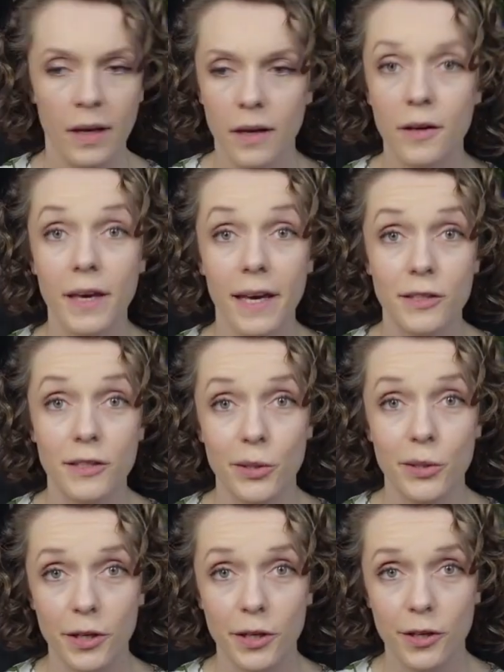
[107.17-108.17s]
Okay, so
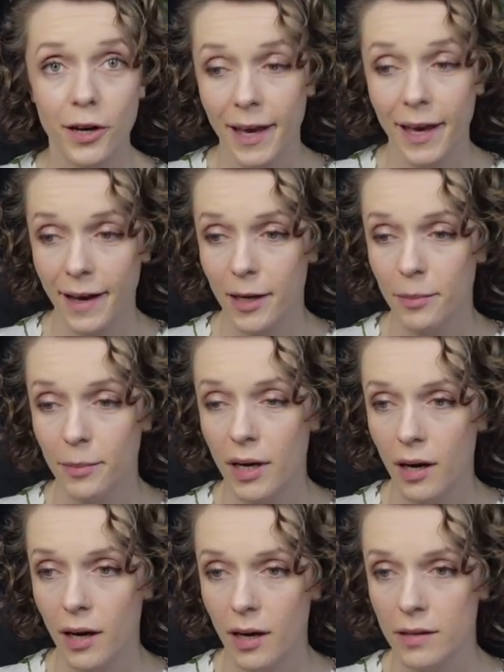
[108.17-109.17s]
here I
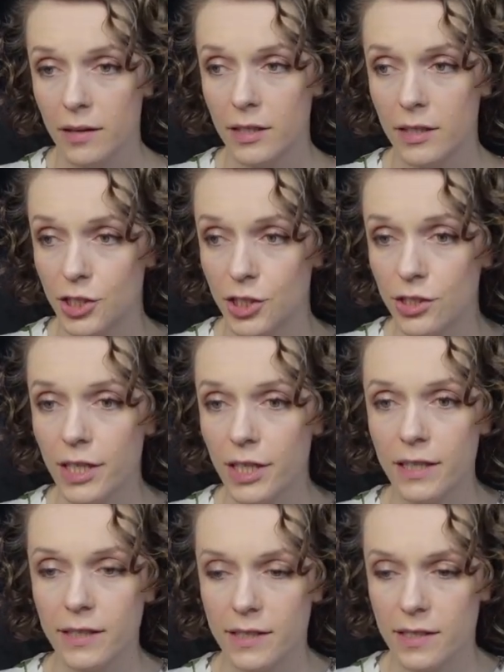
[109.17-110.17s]
am in
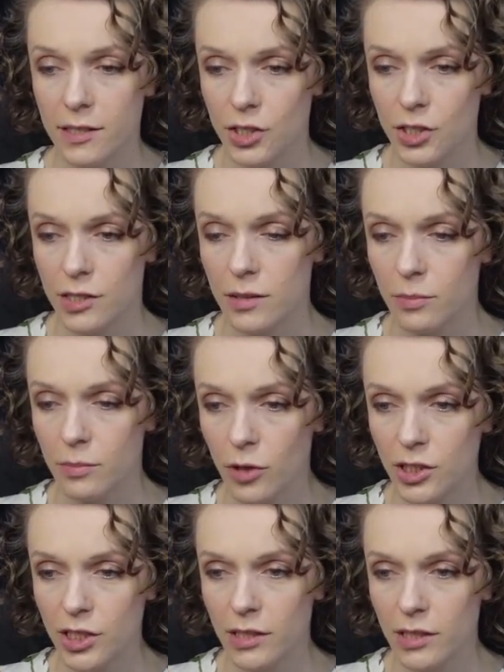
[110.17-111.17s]
Jira. This is just the
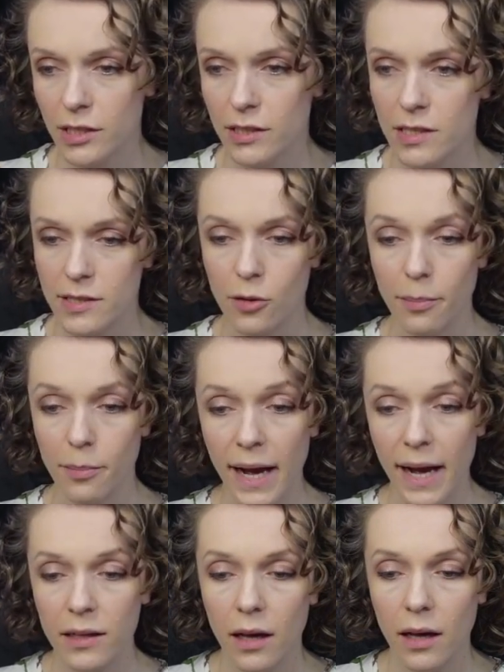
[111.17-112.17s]
project. This is our
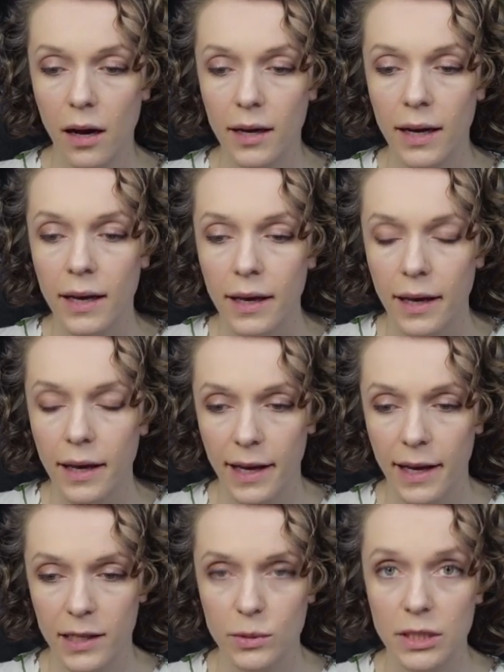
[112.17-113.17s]
backlog.
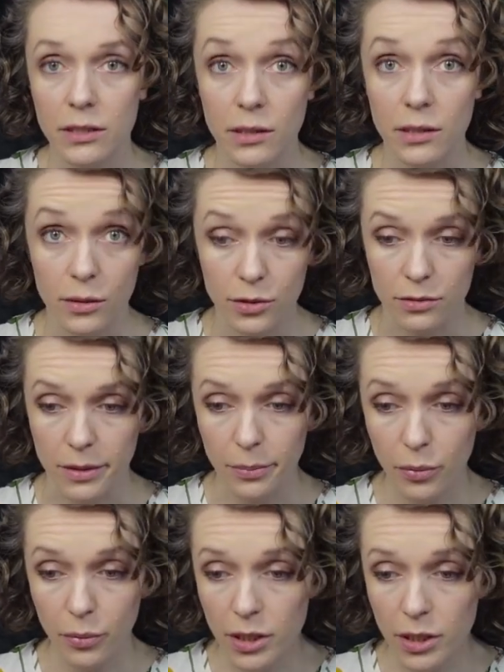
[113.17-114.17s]
And we need to go to
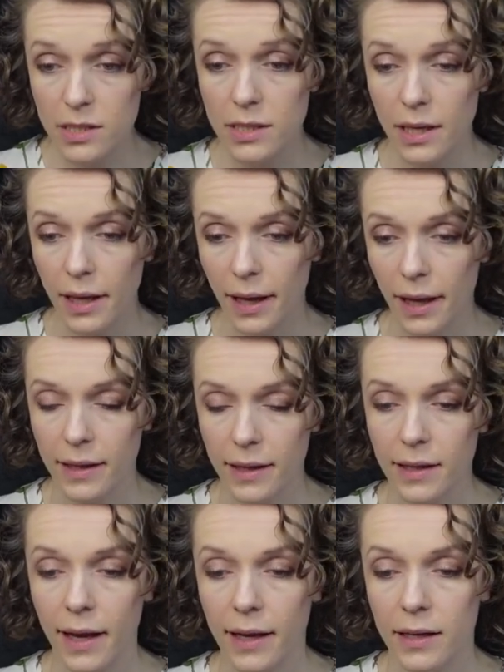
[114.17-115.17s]
reports.
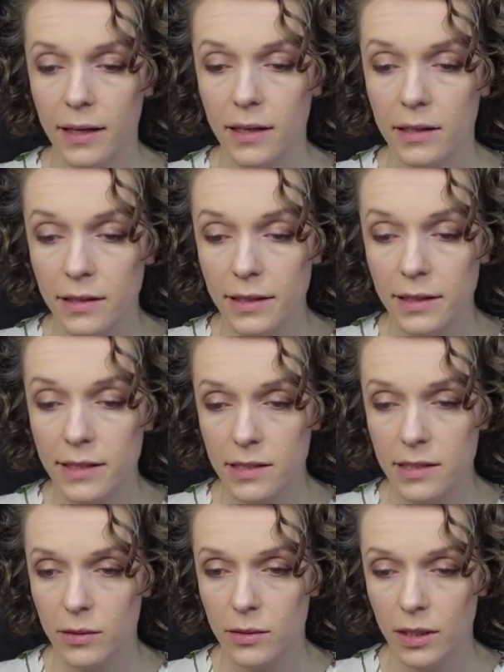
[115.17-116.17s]
And then in the
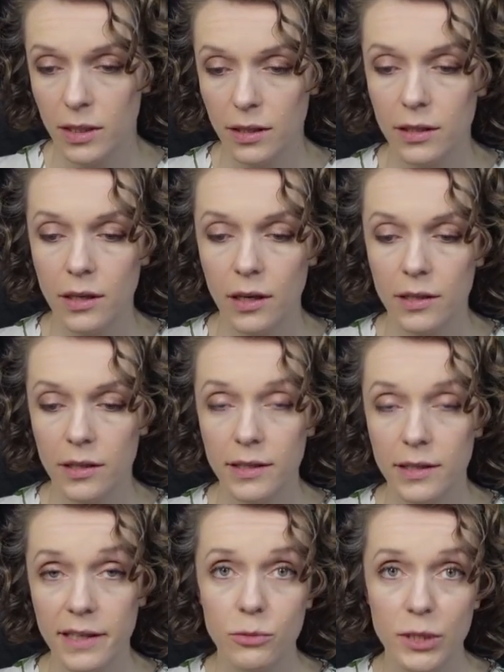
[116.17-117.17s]
list here on the
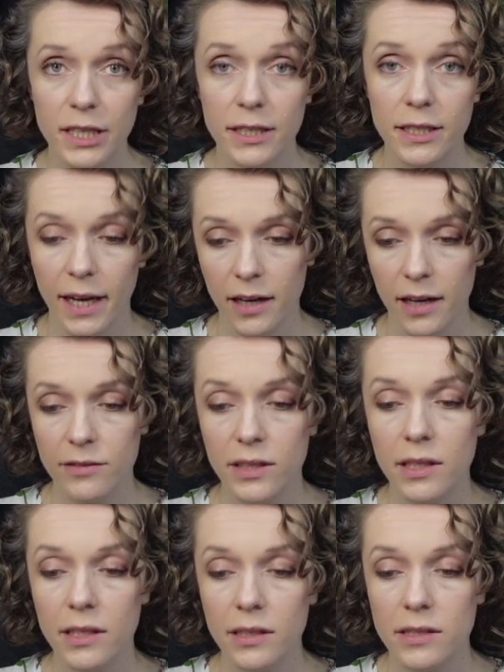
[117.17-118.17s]
left, we can have
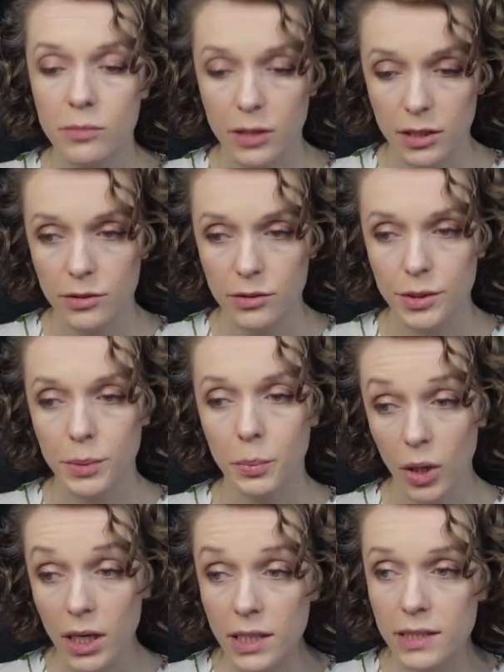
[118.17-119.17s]
the Sprint
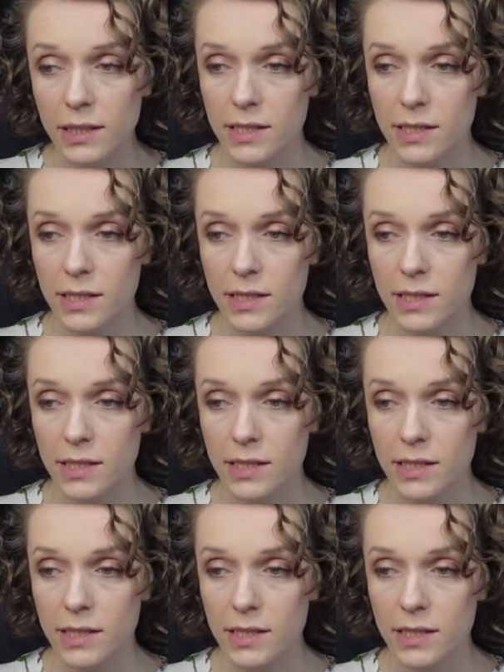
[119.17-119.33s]
Report.